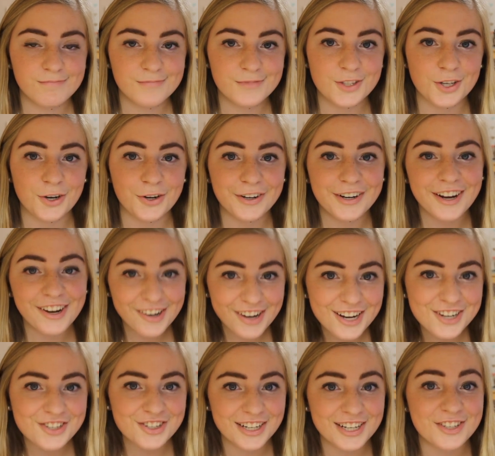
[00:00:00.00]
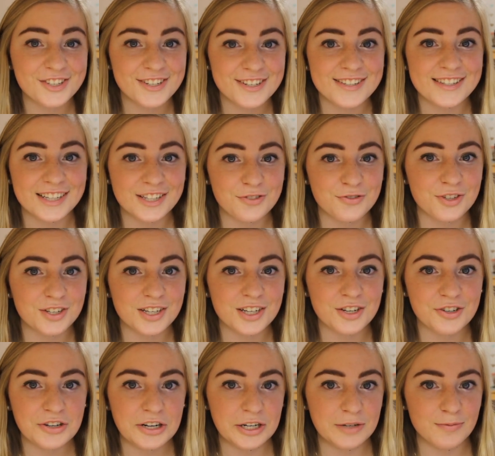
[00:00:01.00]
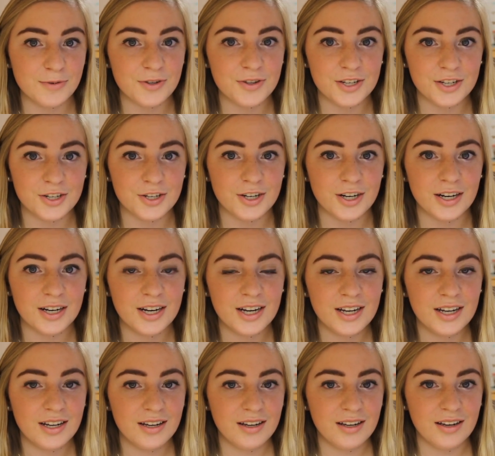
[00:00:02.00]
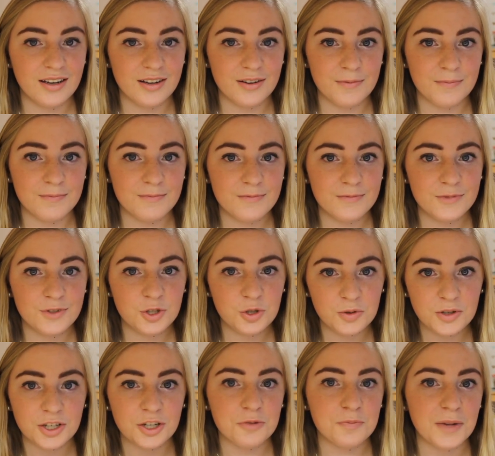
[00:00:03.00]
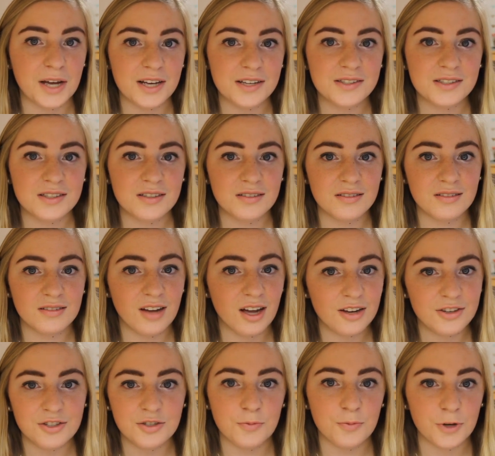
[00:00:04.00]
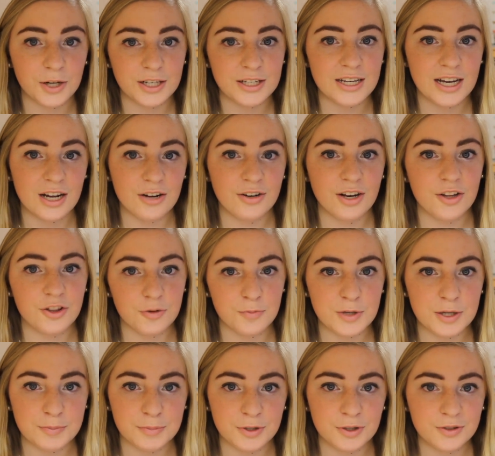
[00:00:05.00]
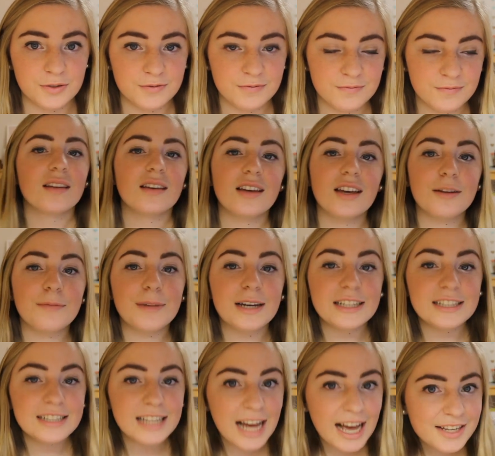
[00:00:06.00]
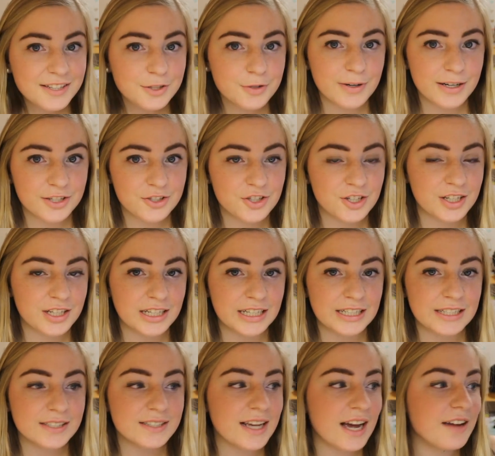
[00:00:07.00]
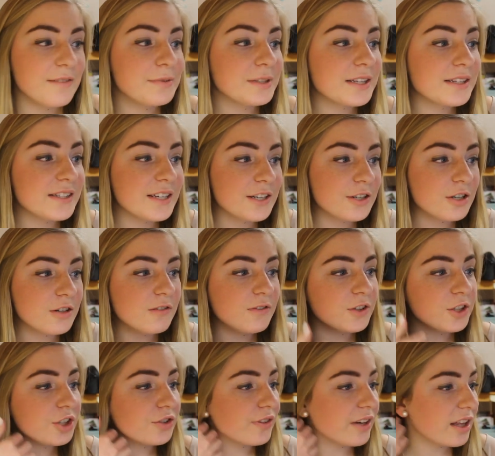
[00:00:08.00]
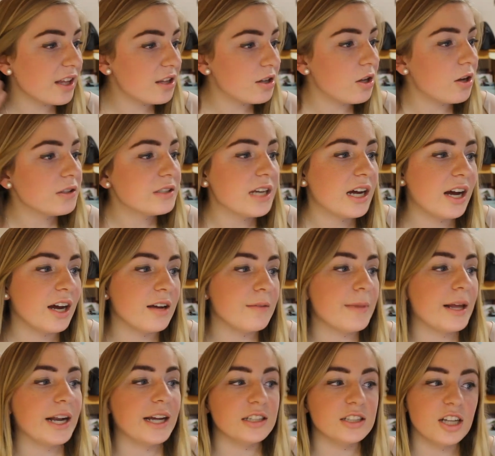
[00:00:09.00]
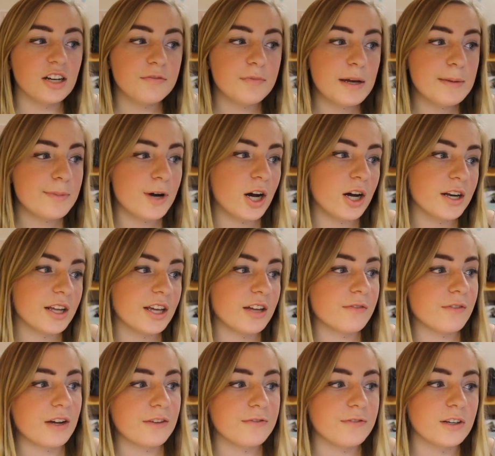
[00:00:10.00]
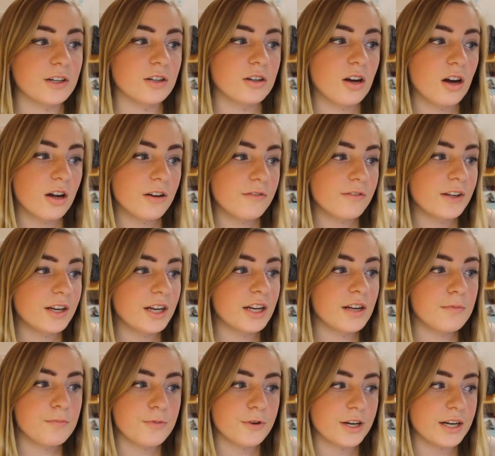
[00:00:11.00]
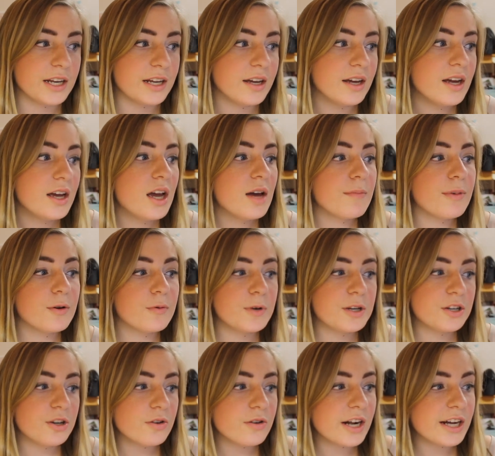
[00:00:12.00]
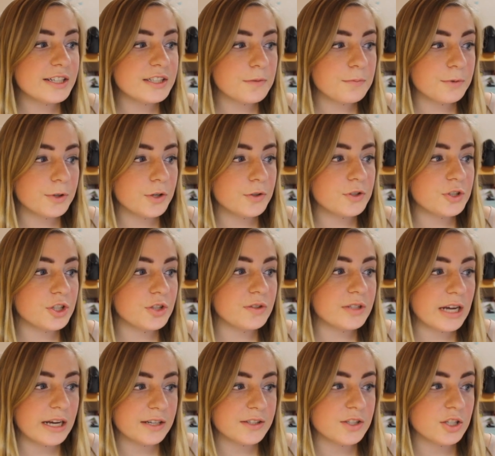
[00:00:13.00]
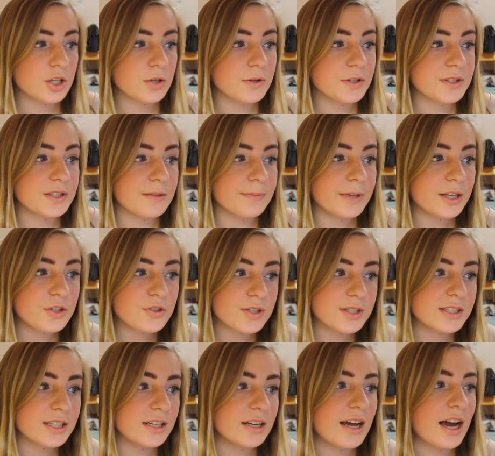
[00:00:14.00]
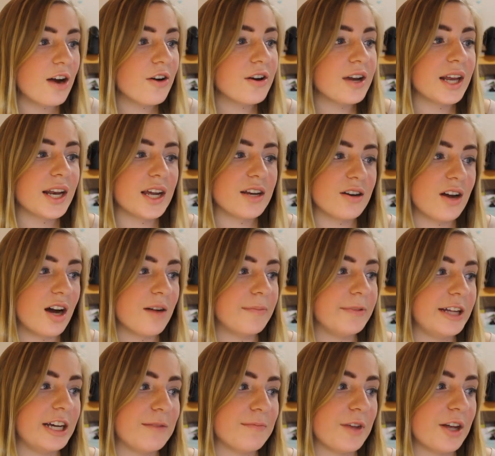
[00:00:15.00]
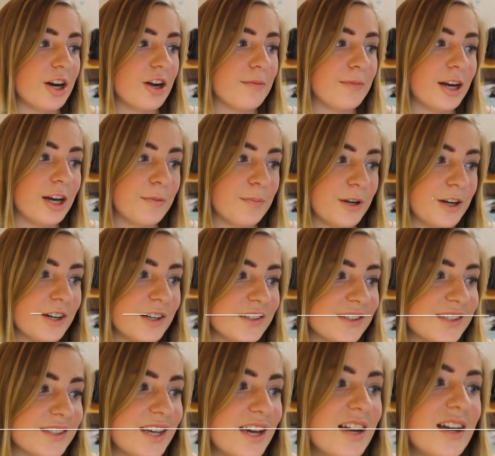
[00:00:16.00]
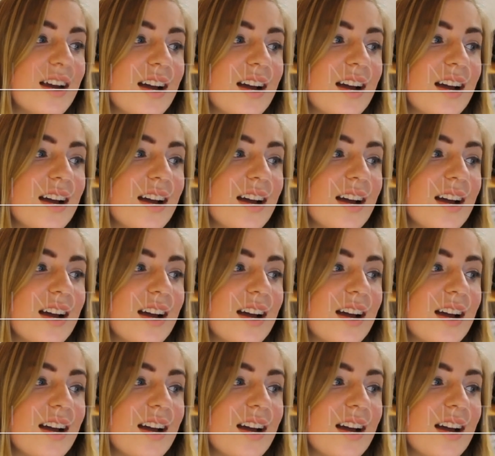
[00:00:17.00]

So congratulations, that's really incredible that you're doing your best not to bring down other people. And my last question is, I've been single for a really long time, and I love my body and I feel confident and pretty, but when no guys approach you, text you, or seem interested, how can I not blame that on my appearance?